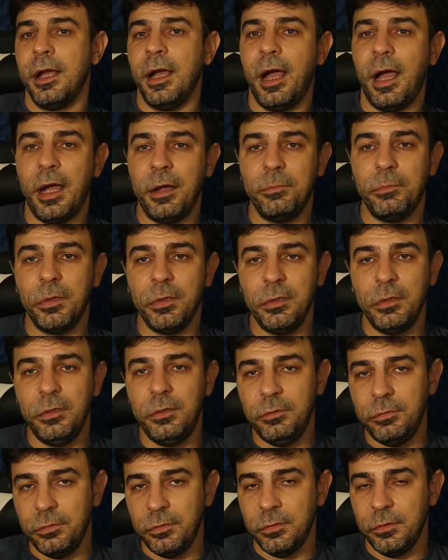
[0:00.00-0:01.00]
I
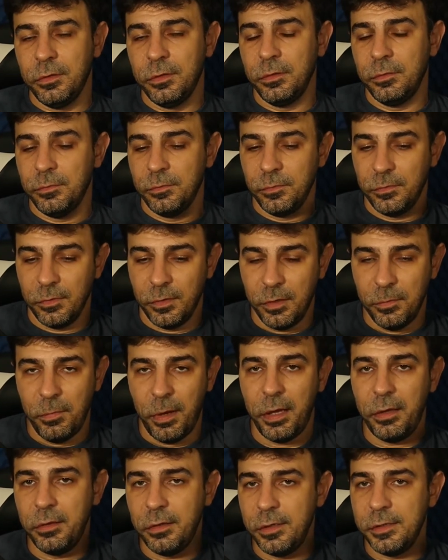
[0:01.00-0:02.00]
believe the
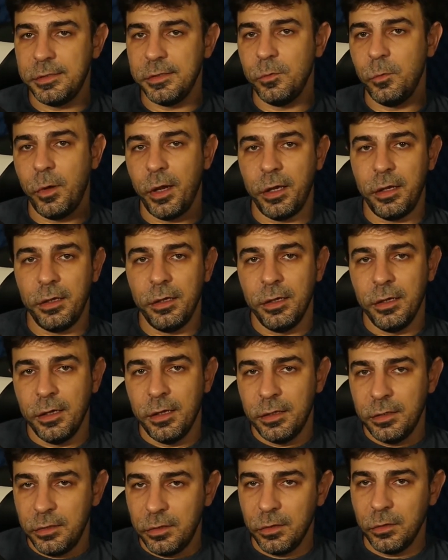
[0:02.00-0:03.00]
main reason why
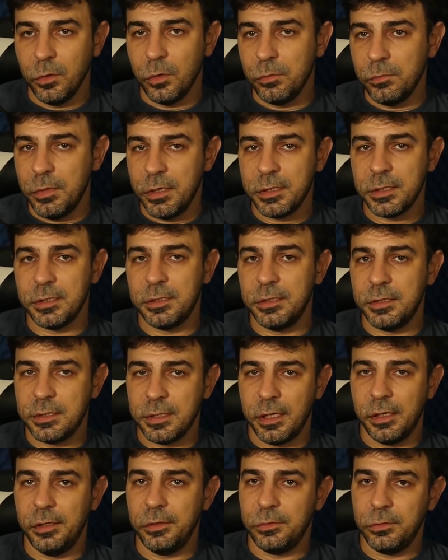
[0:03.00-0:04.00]
Elon Musk
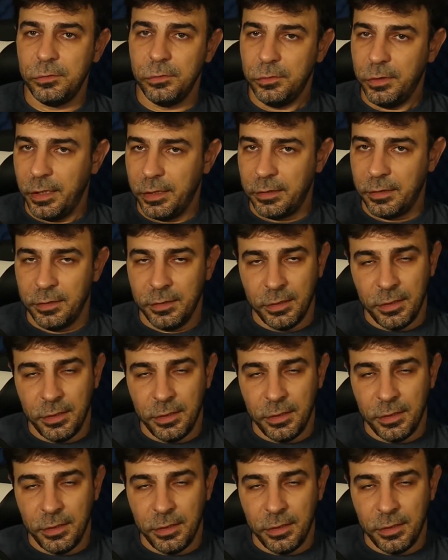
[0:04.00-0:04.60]
decided to do that